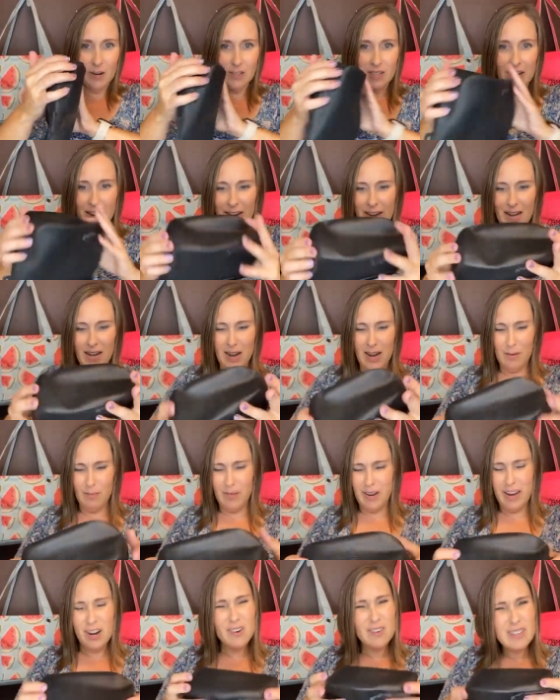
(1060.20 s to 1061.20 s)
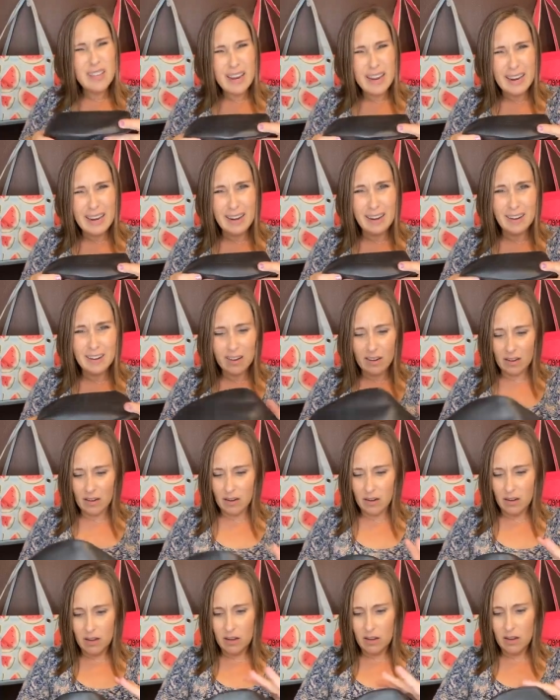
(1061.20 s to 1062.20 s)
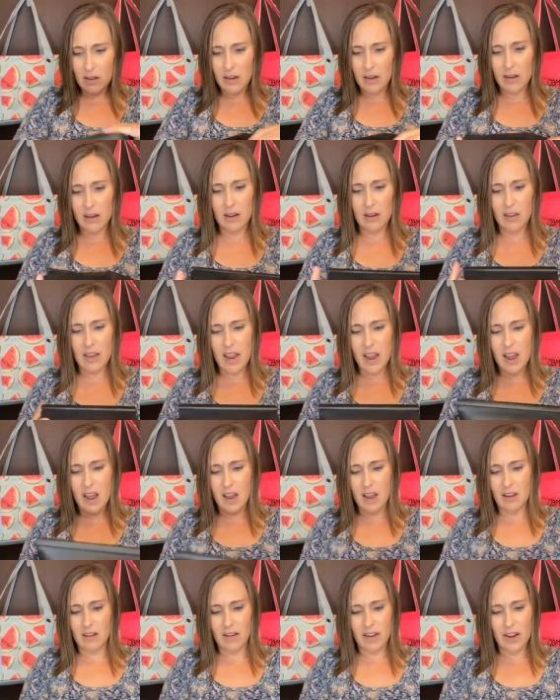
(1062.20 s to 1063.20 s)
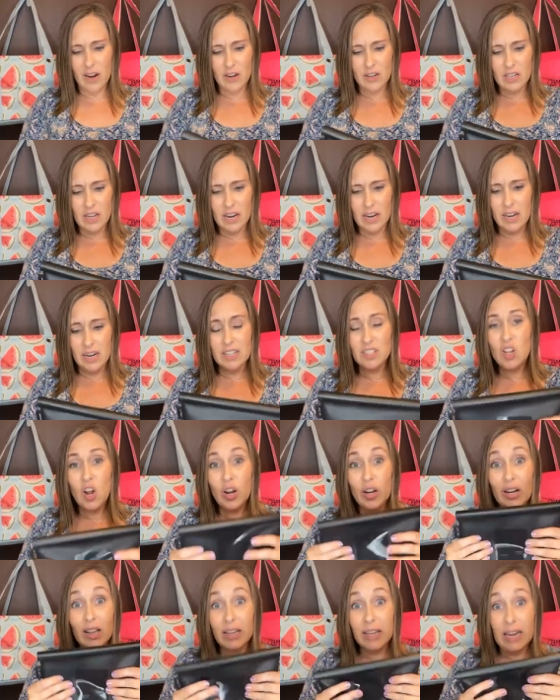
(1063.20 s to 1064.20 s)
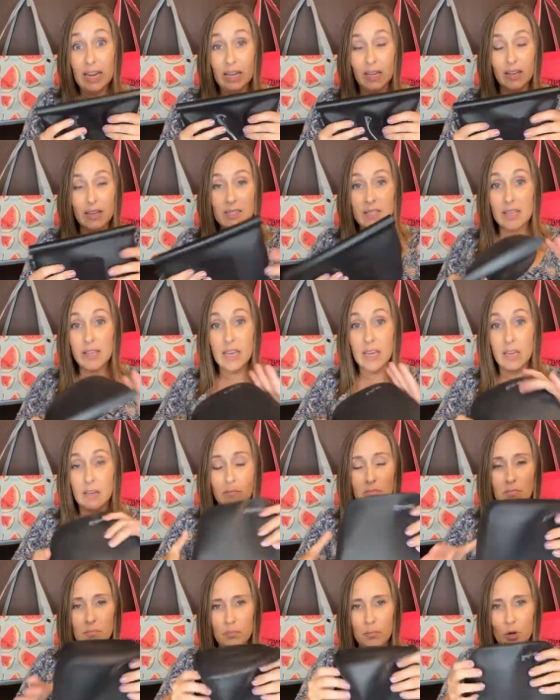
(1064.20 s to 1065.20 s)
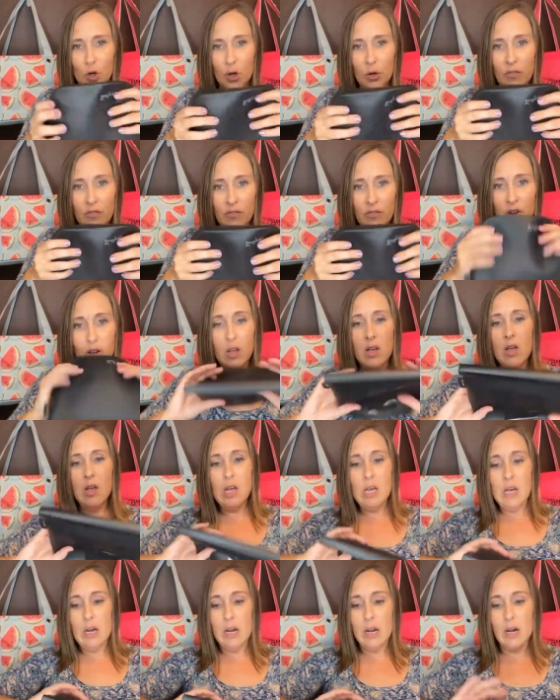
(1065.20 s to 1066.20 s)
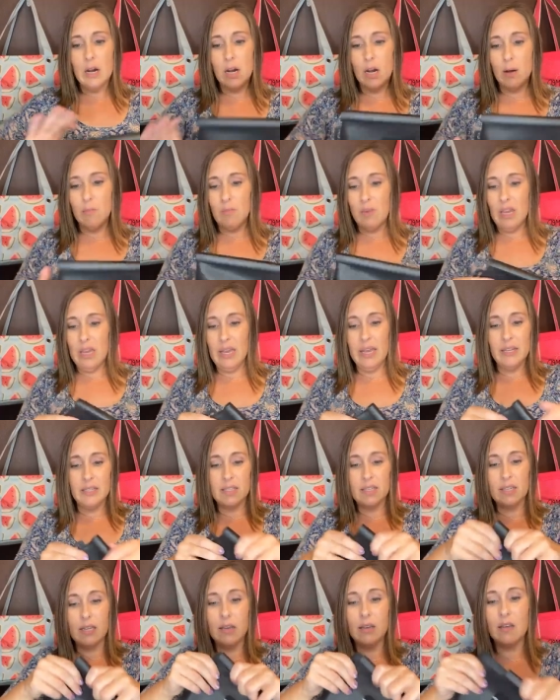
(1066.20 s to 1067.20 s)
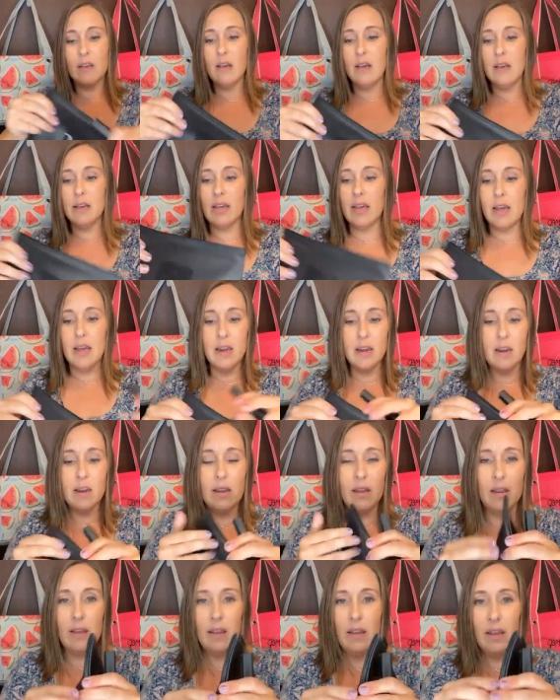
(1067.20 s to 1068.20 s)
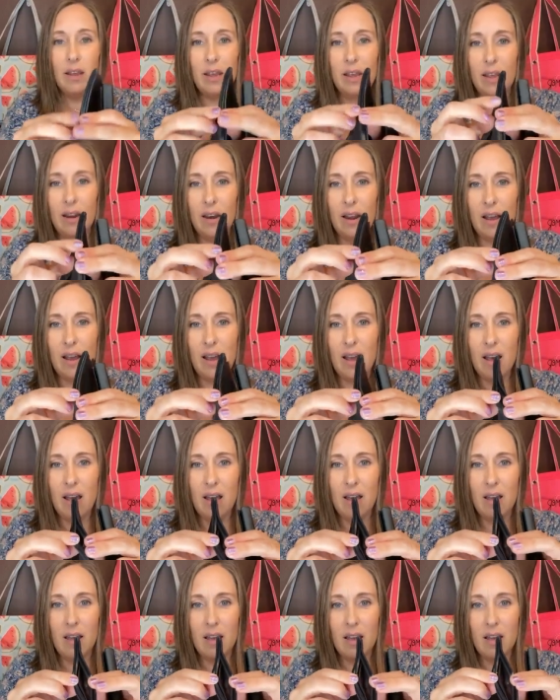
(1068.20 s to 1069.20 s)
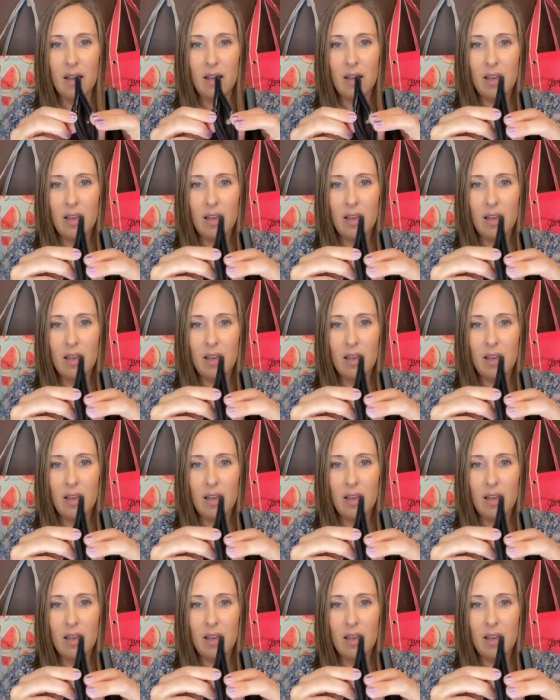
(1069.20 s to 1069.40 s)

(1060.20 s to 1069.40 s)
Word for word: airtight. Uh, airtight? Yeah, airtight. It's not going to leak. It's leak proof. Um, it, again, it uh,